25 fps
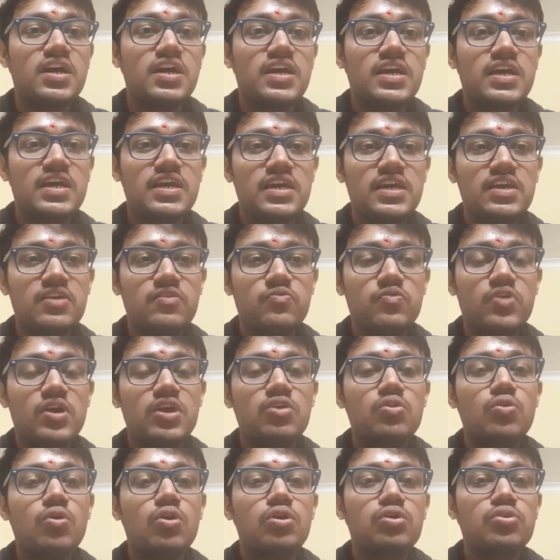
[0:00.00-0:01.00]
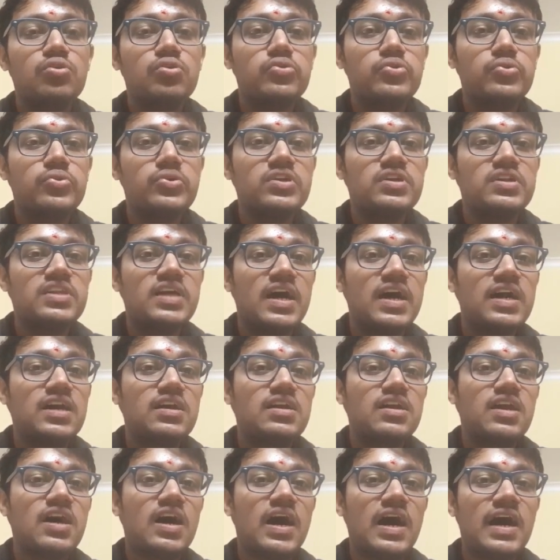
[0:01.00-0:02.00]
He went on to tweet
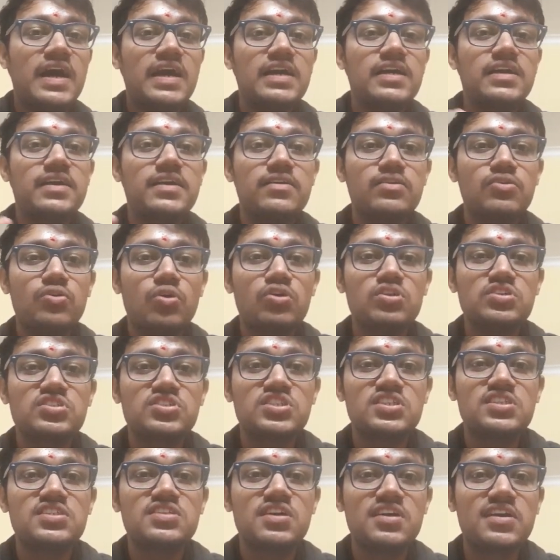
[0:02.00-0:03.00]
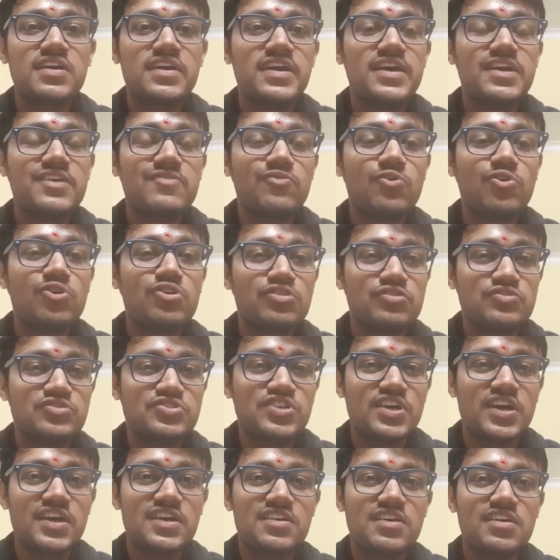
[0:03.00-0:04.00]
that I did not see the Great Wall of
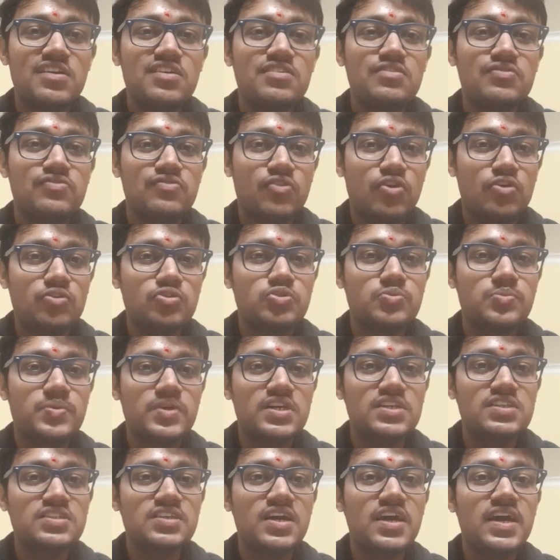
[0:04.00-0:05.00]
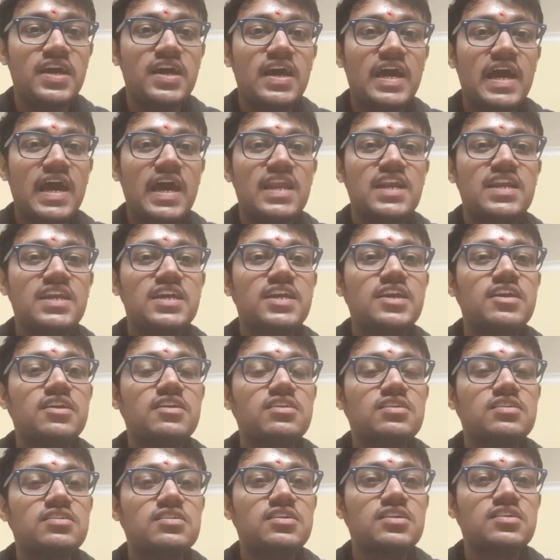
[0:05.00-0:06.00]
China from space, and
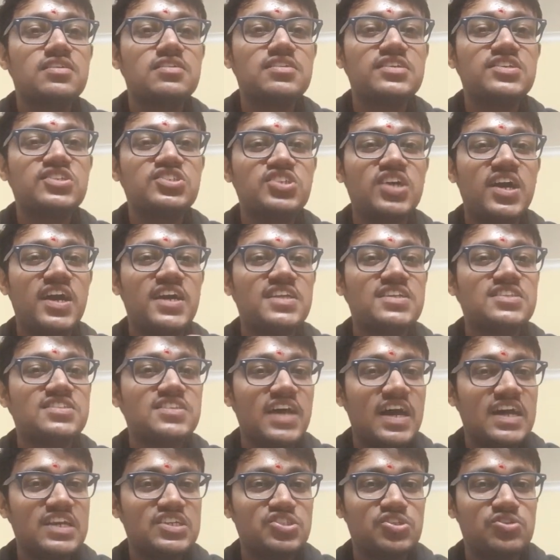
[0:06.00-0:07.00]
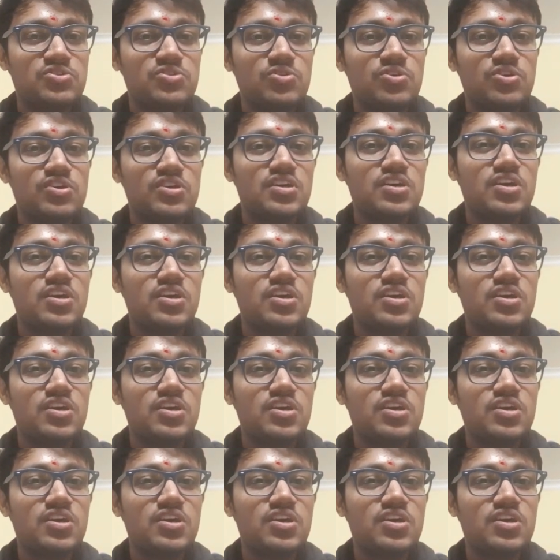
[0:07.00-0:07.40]
neither did the Chinese astronaut.